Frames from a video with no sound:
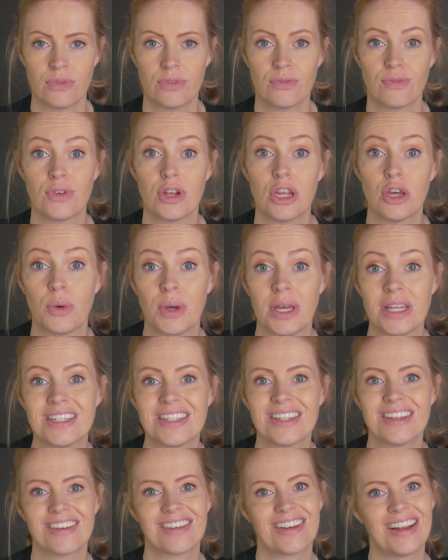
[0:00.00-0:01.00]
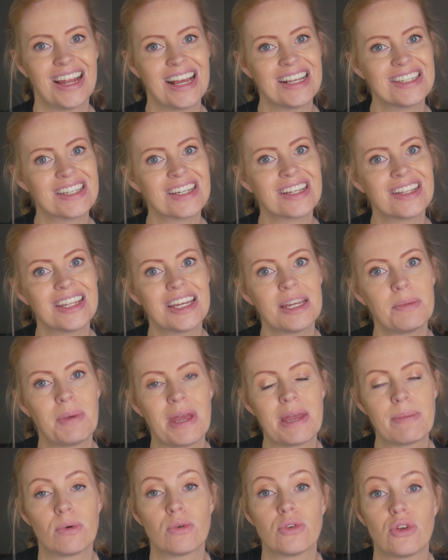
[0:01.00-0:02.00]
Fluid. Classically,
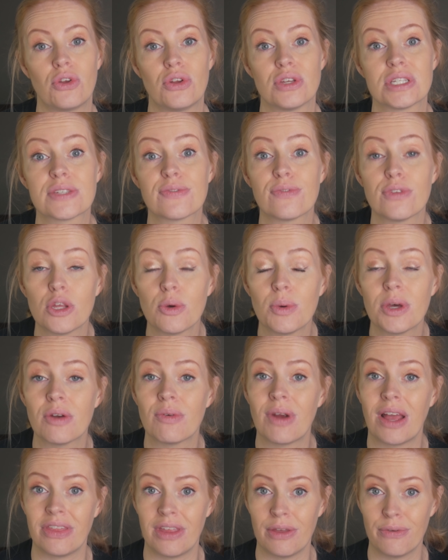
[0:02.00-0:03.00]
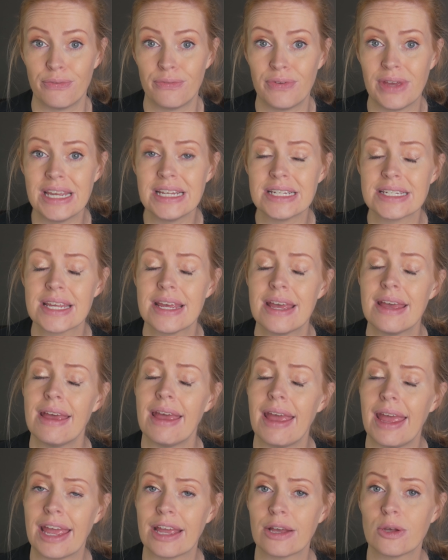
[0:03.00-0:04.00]
people notice fluid around their feet,
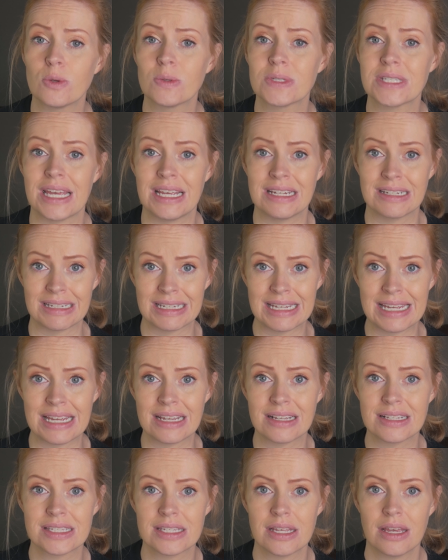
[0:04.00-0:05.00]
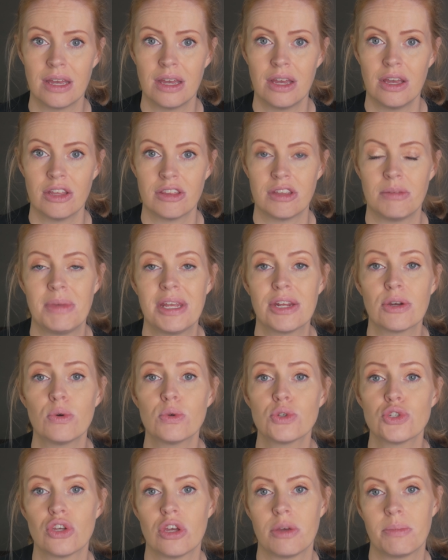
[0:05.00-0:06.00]
ankles, and legs. The medical
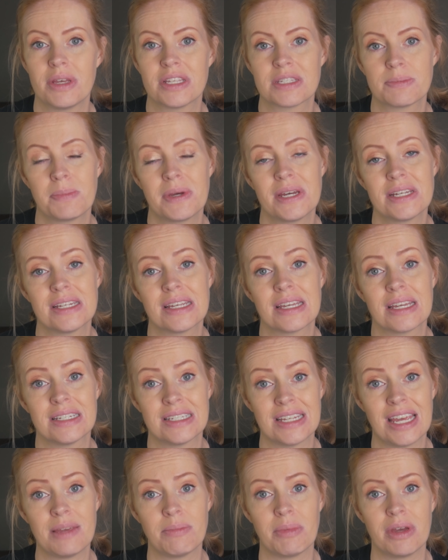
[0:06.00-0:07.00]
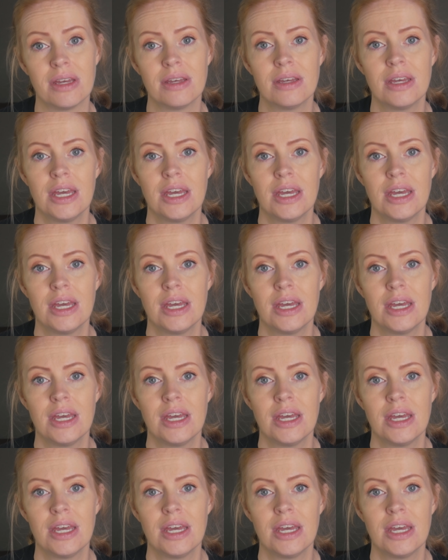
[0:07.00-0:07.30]
term is pitting edema,